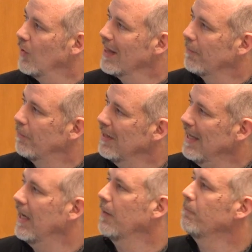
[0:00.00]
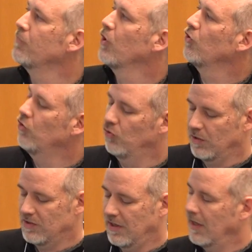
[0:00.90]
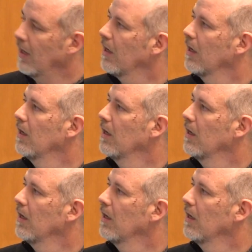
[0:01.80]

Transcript: creating the plane, you can take